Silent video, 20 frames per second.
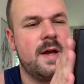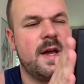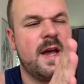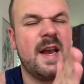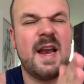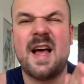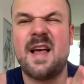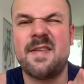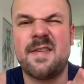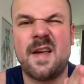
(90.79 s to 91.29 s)
it
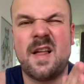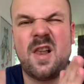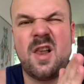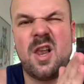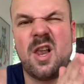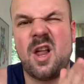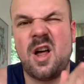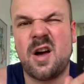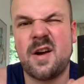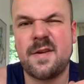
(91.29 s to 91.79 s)
has that
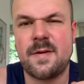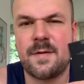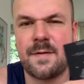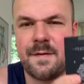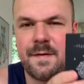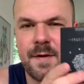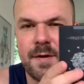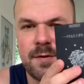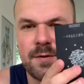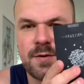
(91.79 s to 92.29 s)
luxe
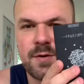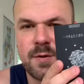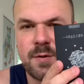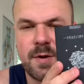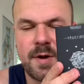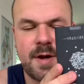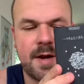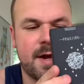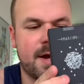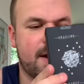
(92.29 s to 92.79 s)
feel to
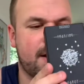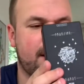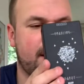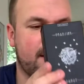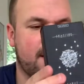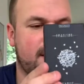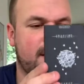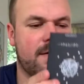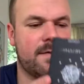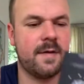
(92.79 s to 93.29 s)
it, and I
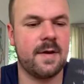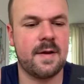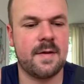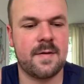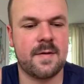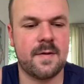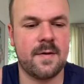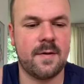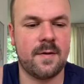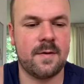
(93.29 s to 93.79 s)
love it.
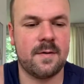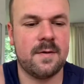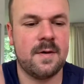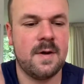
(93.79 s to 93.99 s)
So